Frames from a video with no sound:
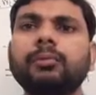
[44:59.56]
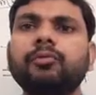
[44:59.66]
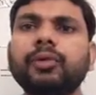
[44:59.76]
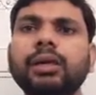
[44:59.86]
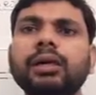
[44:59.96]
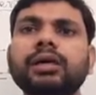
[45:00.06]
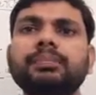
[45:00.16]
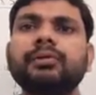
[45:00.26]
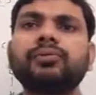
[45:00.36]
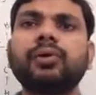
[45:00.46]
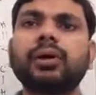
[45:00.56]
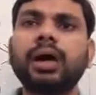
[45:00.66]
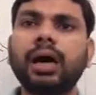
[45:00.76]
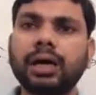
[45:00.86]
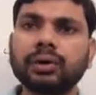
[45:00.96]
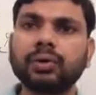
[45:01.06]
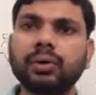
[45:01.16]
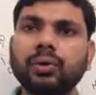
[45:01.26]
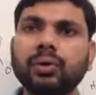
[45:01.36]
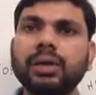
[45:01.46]
we learned before,
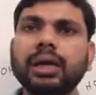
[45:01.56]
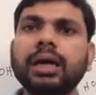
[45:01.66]
alcohol